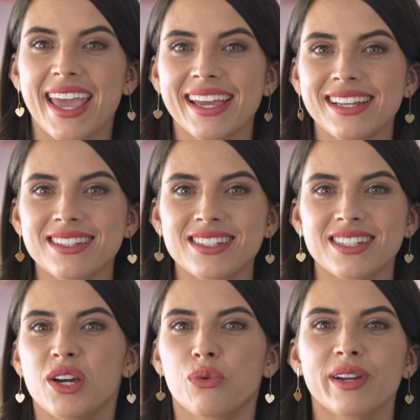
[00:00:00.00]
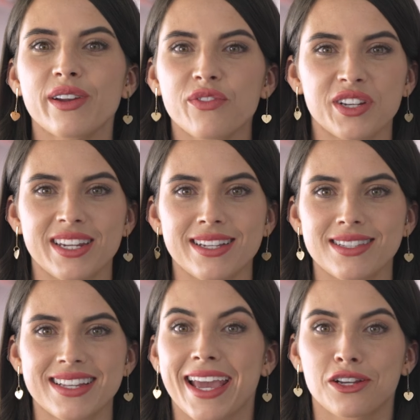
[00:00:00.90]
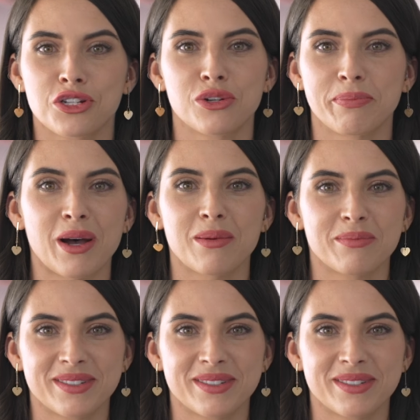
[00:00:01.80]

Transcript: and wherever needs an extra pop.